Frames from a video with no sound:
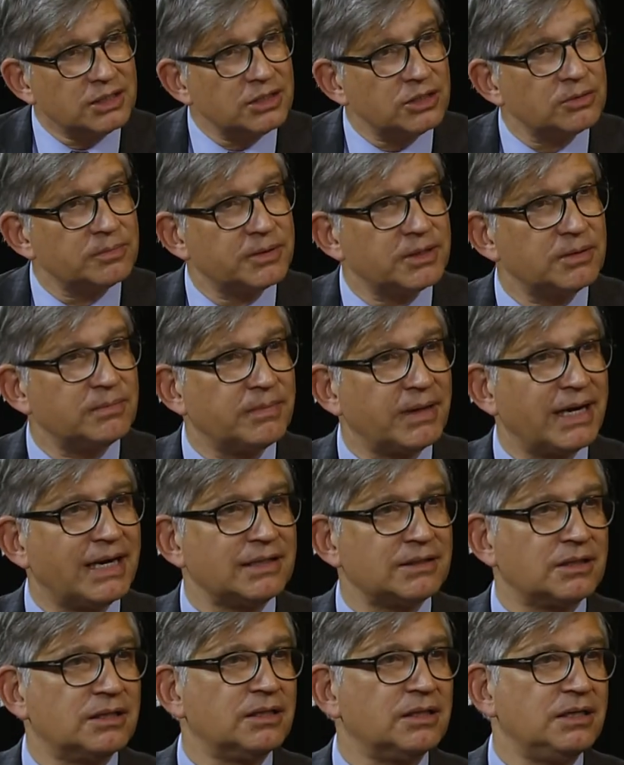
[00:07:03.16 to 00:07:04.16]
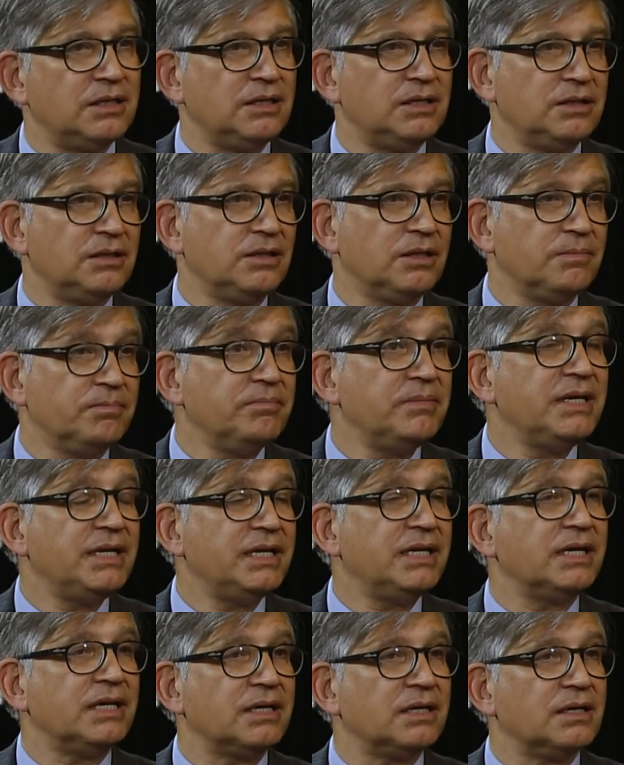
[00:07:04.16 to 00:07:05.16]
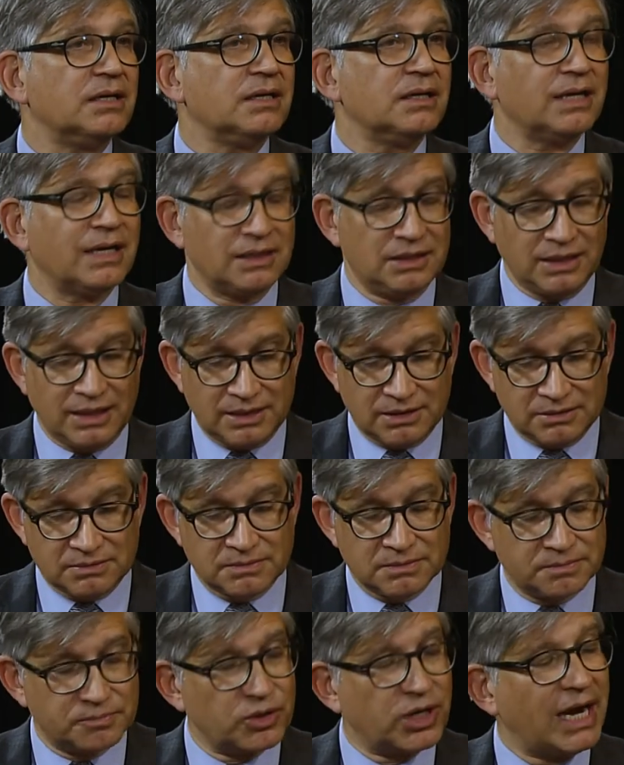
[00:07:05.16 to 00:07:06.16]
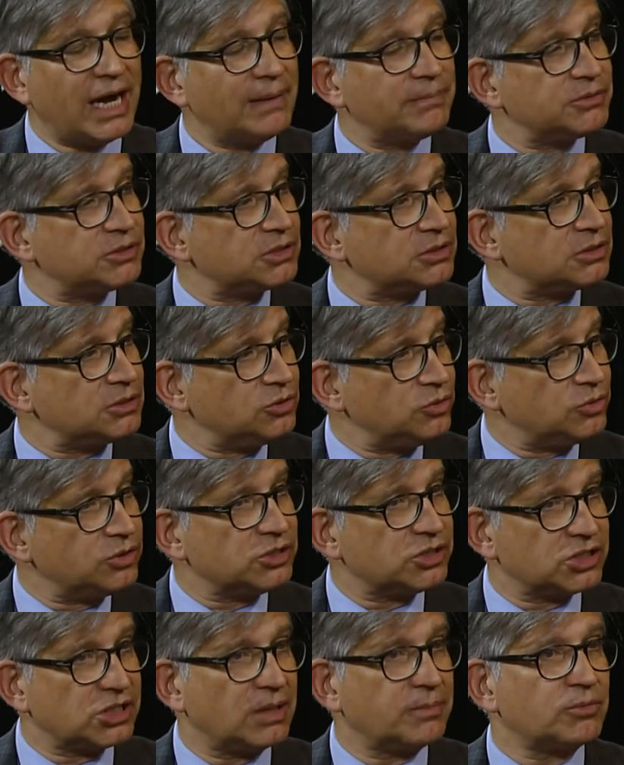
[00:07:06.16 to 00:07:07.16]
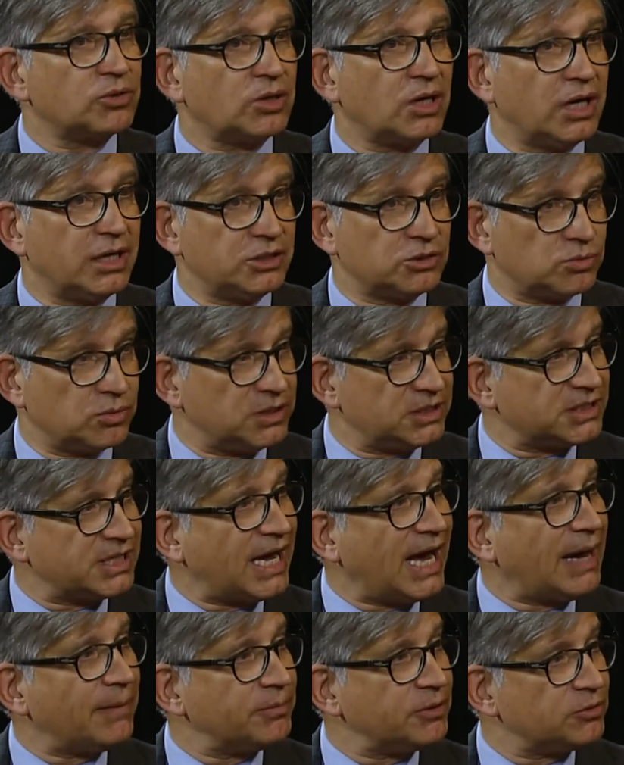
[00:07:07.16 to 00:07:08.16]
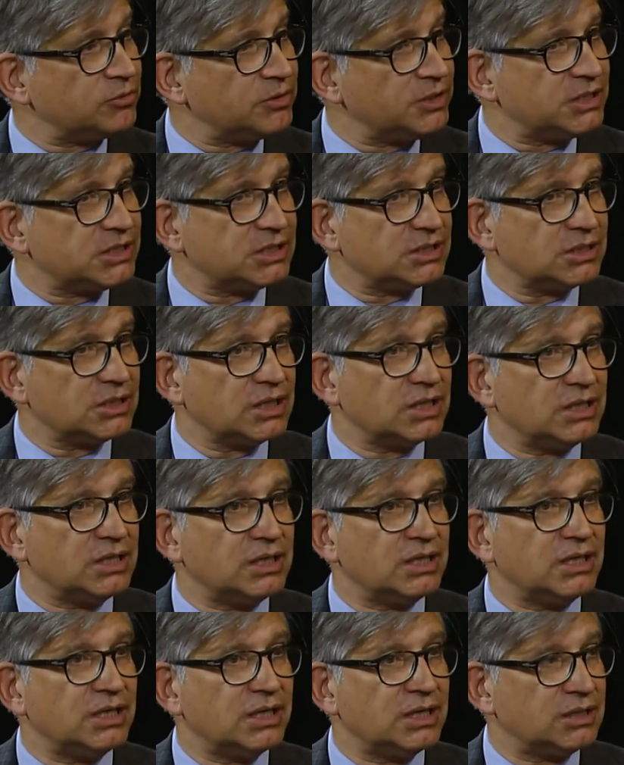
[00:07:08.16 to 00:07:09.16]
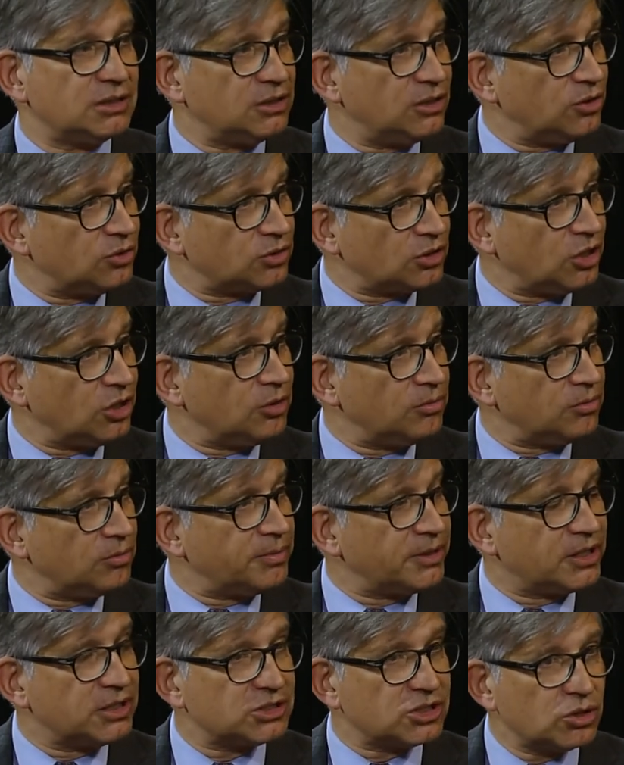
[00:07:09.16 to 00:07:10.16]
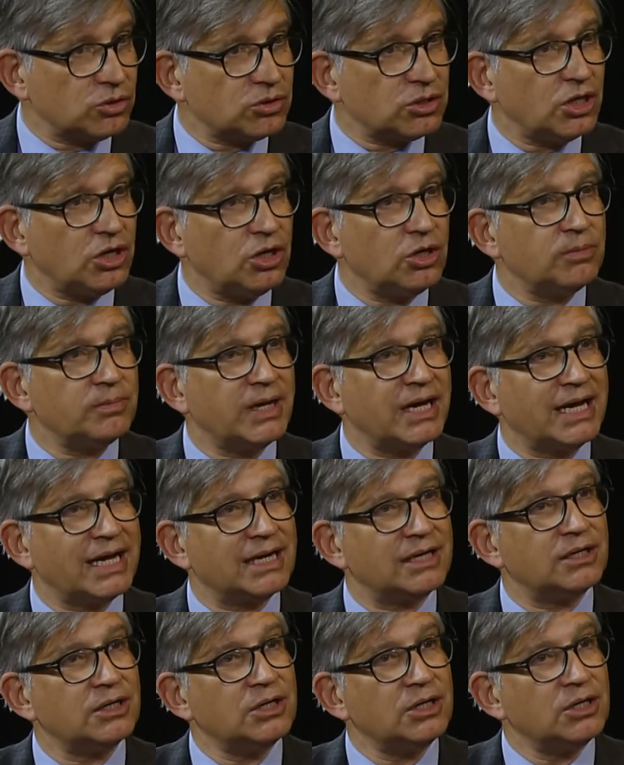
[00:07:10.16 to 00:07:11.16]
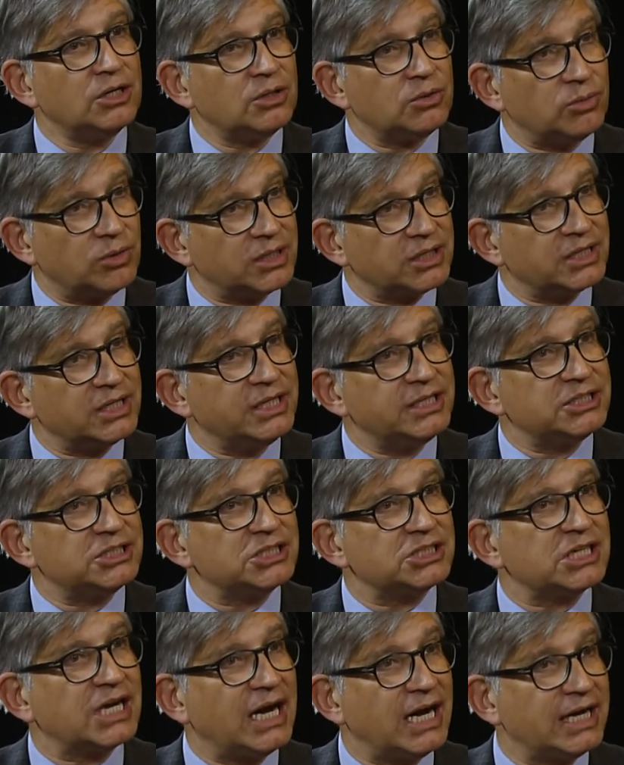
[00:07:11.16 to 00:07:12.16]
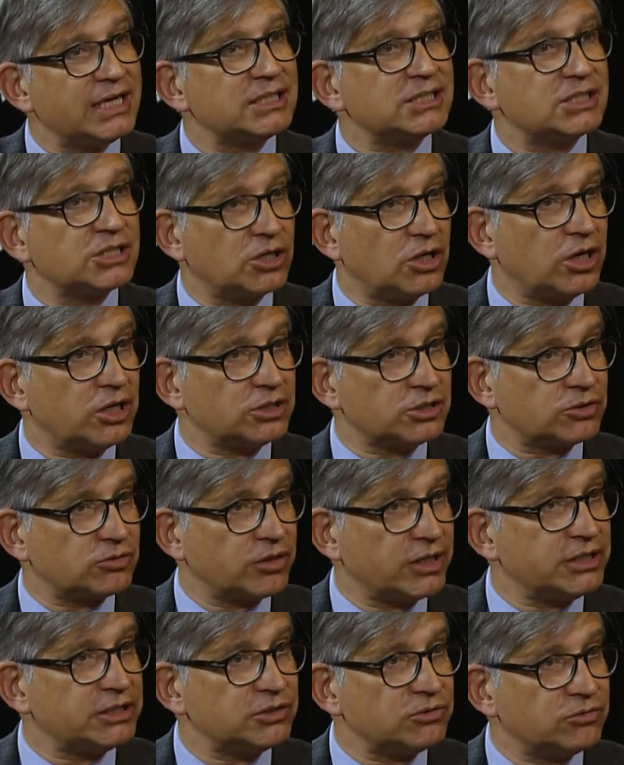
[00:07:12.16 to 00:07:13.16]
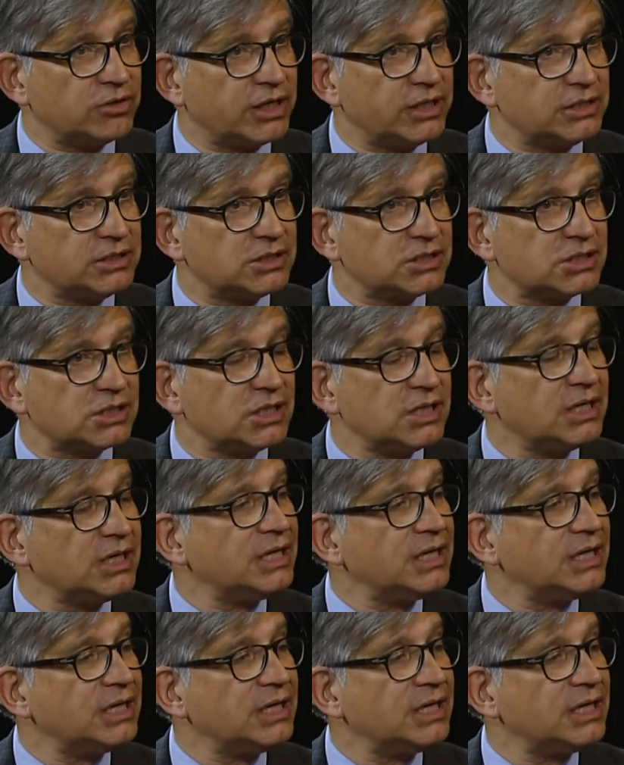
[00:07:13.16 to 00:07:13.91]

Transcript: a little bit about the meaning, and perhaps you can summarize what has happened recently in Oklahoma, because Oklahoma had one of the nation's highest incarceration rates,